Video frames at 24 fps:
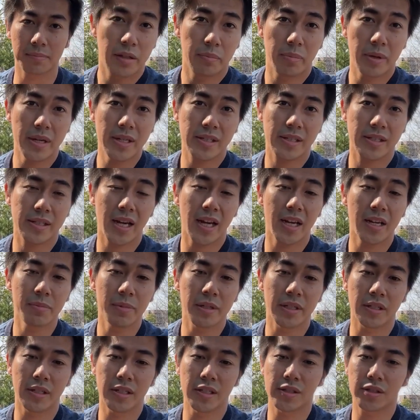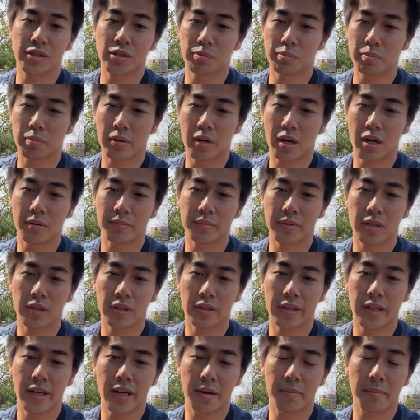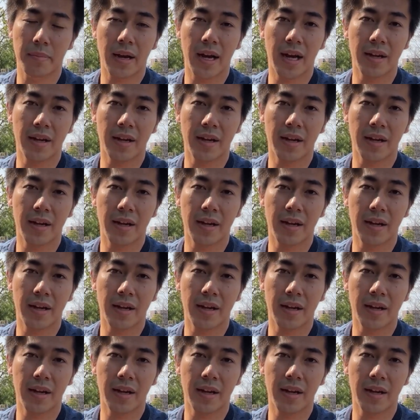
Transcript: The best timing is to prompt them